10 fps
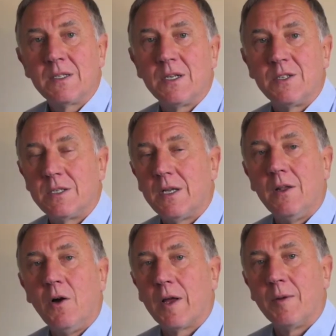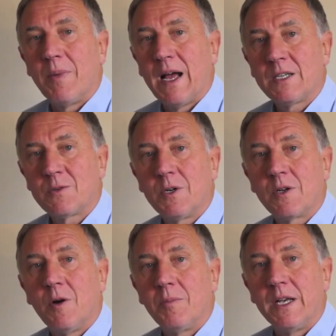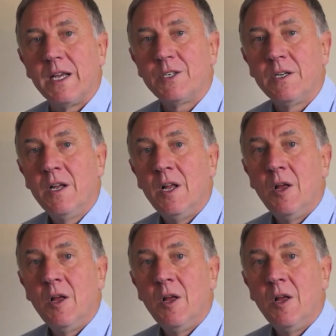such as a login password combination,